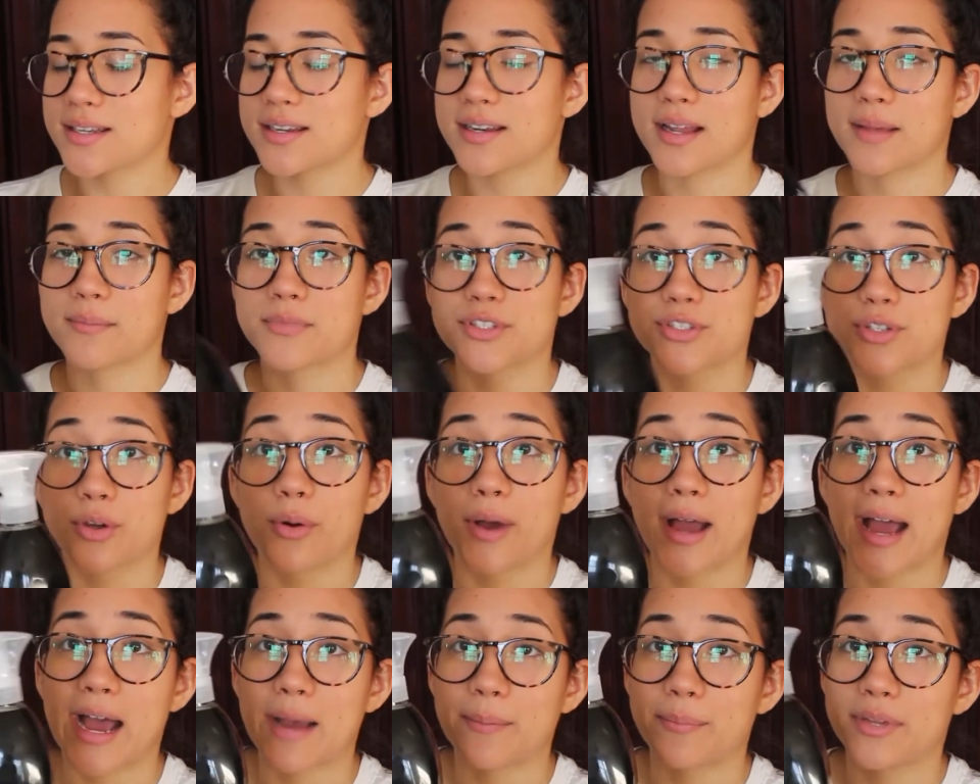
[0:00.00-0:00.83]
and I'm so
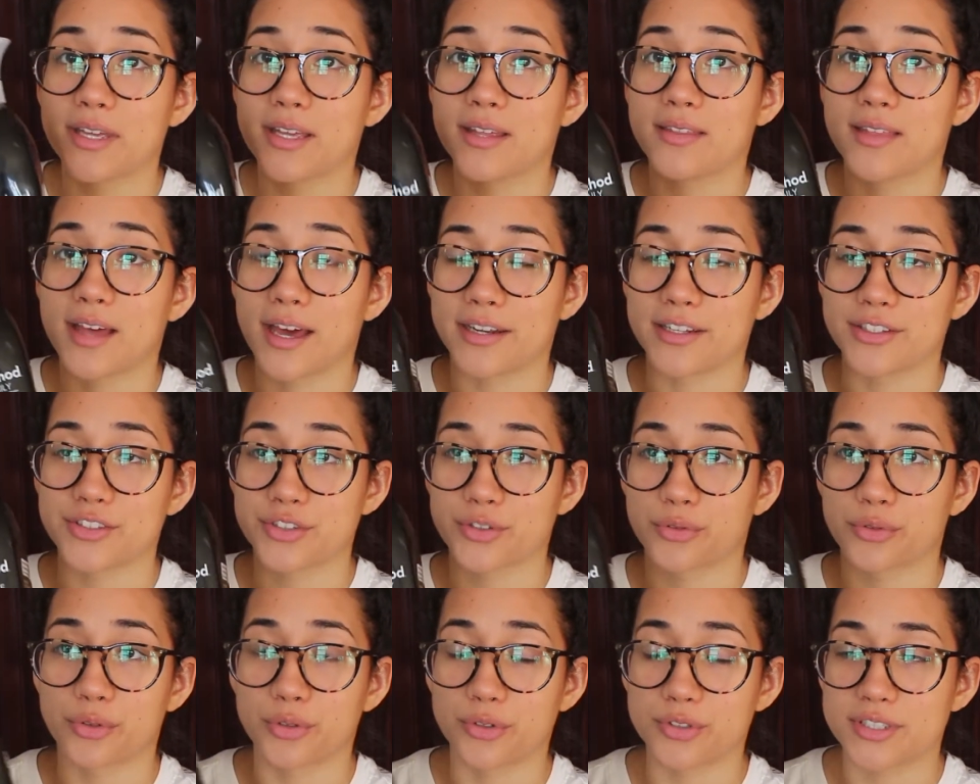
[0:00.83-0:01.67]
happy that it's
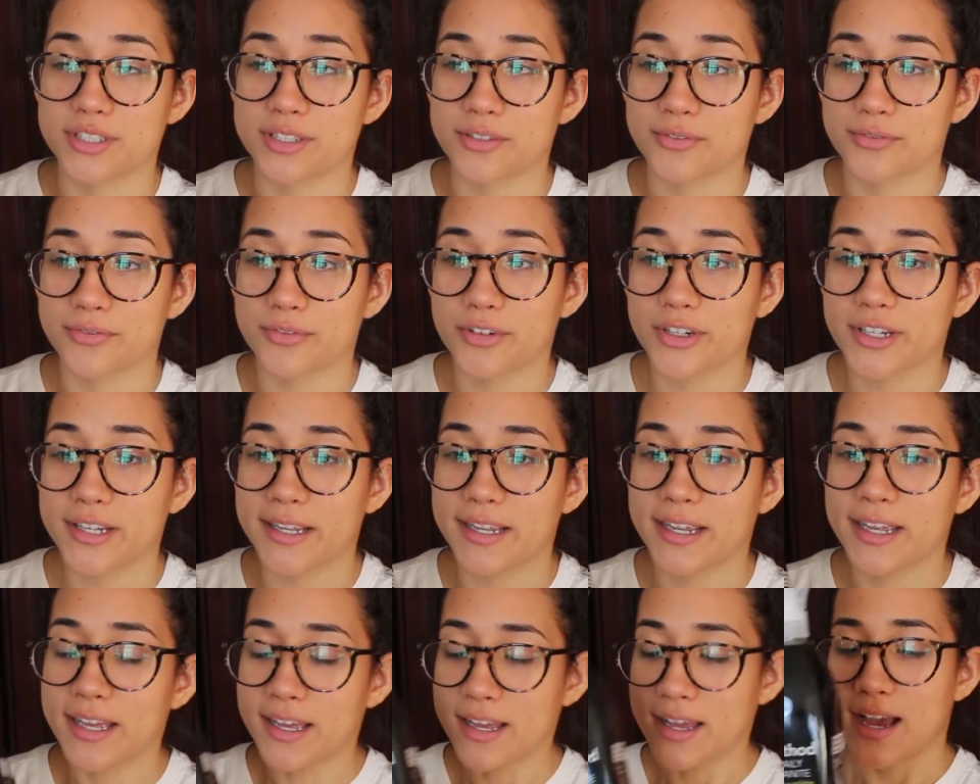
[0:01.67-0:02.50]
cruelty
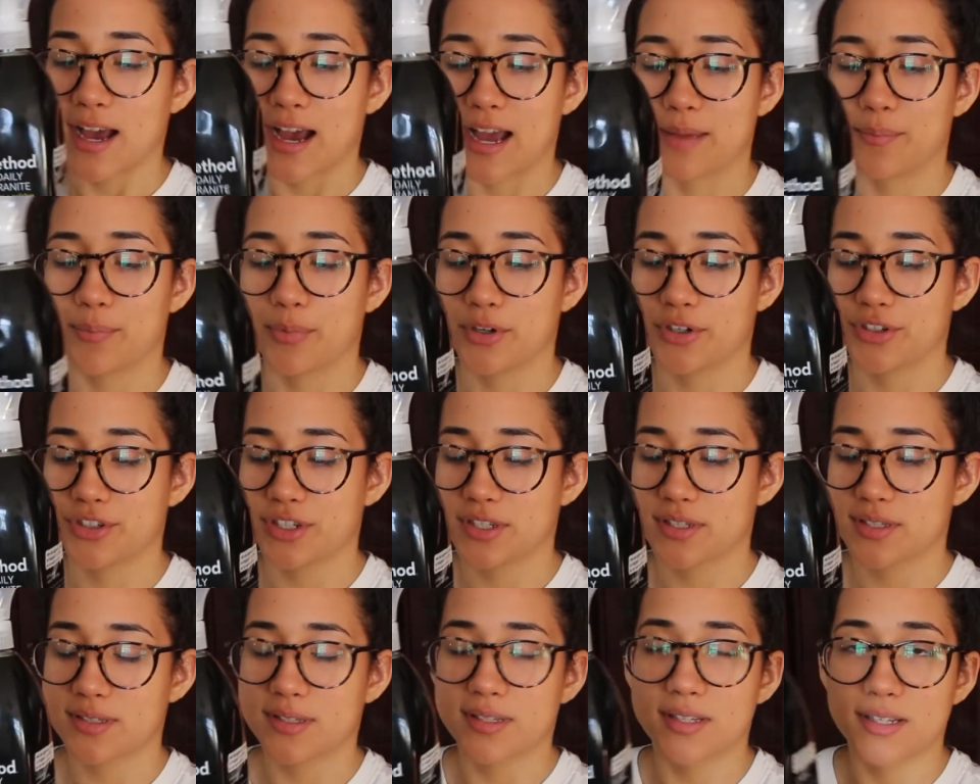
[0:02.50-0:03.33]
free. I
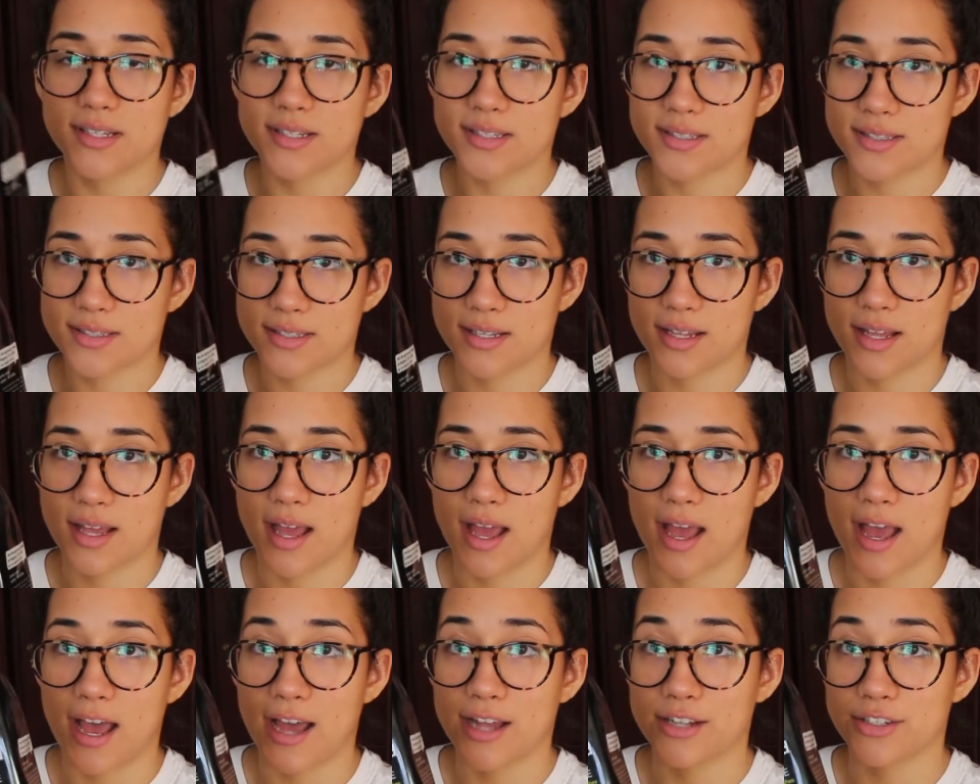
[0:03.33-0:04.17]
purchased this
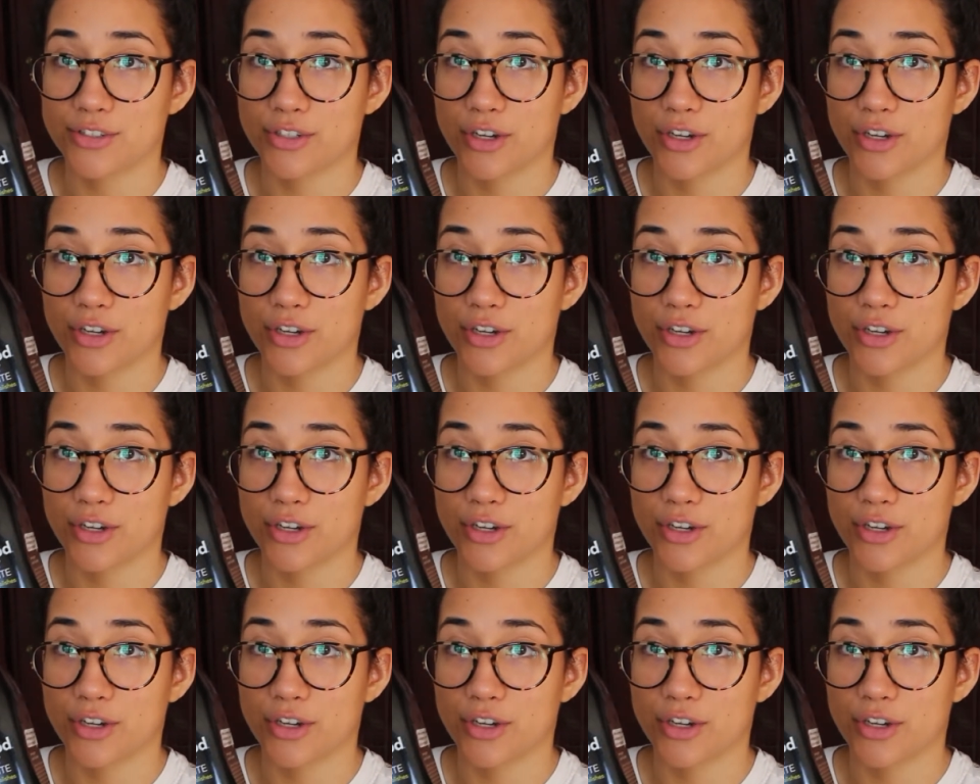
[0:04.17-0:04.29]
at